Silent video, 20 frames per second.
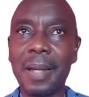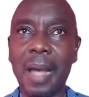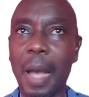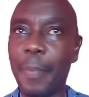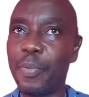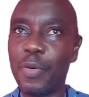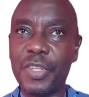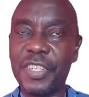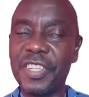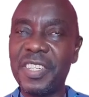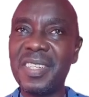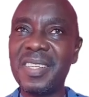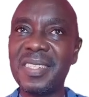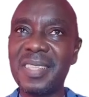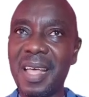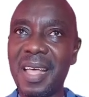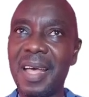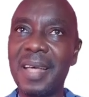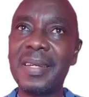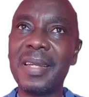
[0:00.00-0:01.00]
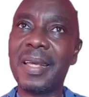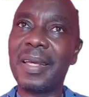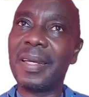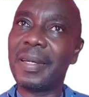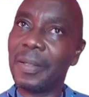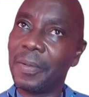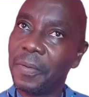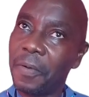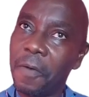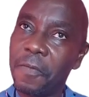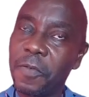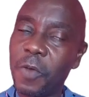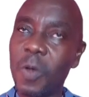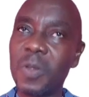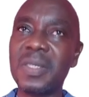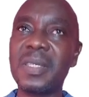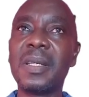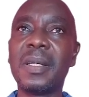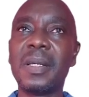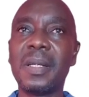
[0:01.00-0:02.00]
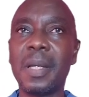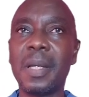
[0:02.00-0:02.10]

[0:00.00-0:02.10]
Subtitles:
approaches, and of course